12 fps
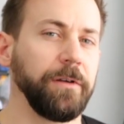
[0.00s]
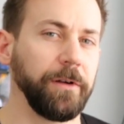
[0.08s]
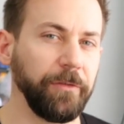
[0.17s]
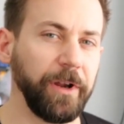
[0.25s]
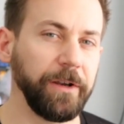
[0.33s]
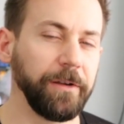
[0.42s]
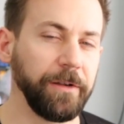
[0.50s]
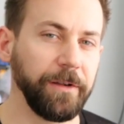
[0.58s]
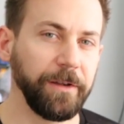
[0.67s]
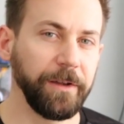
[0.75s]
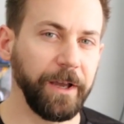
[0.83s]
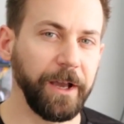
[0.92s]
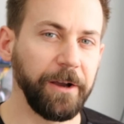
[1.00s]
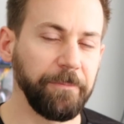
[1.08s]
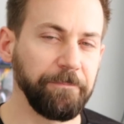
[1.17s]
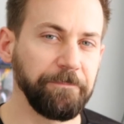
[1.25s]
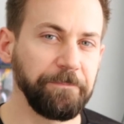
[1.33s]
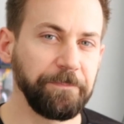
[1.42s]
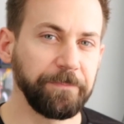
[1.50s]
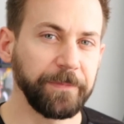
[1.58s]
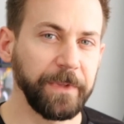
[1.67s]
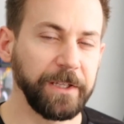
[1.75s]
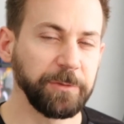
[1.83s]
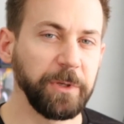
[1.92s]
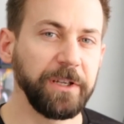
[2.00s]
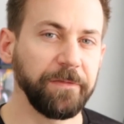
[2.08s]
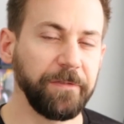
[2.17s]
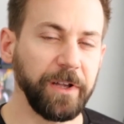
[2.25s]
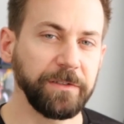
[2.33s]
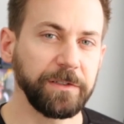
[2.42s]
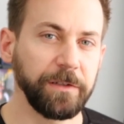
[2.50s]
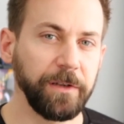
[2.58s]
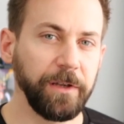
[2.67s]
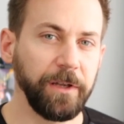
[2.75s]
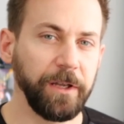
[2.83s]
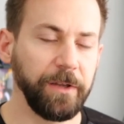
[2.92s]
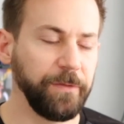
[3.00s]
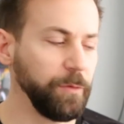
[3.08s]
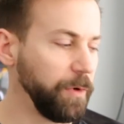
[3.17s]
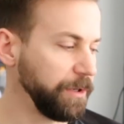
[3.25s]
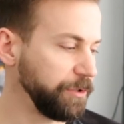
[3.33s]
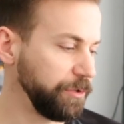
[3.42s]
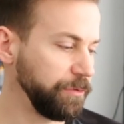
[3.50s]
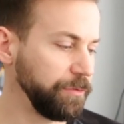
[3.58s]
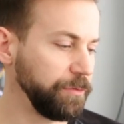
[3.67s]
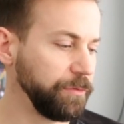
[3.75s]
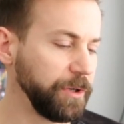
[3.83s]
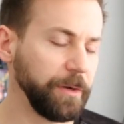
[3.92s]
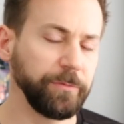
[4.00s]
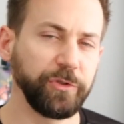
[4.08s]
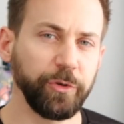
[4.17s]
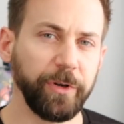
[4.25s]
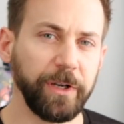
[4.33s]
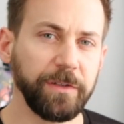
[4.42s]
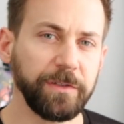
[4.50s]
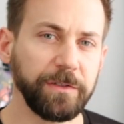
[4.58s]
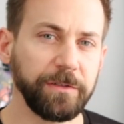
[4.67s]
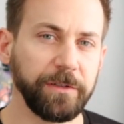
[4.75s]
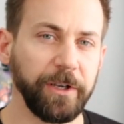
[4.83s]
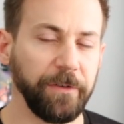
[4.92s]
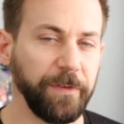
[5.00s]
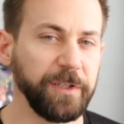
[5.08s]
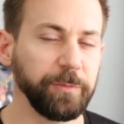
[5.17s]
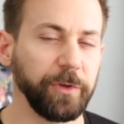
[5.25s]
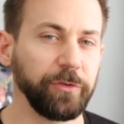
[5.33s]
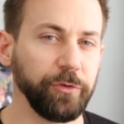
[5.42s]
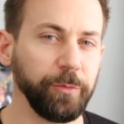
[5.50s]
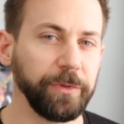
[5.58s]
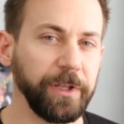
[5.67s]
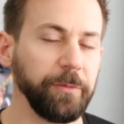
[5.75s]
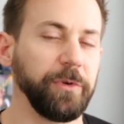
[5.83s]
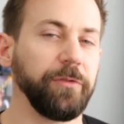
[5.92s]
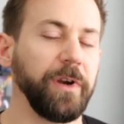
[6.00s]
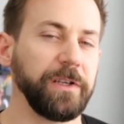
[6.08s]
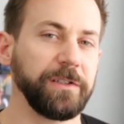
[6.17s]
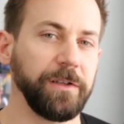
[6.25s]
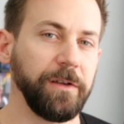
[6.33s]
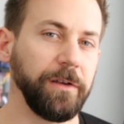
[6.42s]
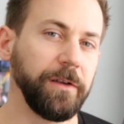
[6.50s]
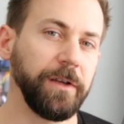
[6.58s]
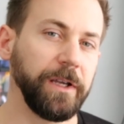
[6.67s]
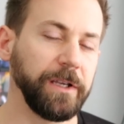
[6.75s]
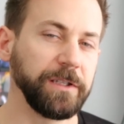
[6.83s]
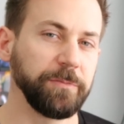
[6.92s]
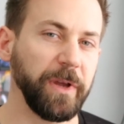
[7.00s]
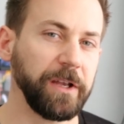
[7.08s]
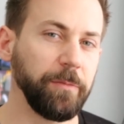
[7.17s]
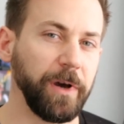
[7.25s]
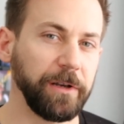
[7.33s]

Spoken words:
All right. And speaking of friends, if you want to come join us in our Facebook group, that'd be great. It is Mecha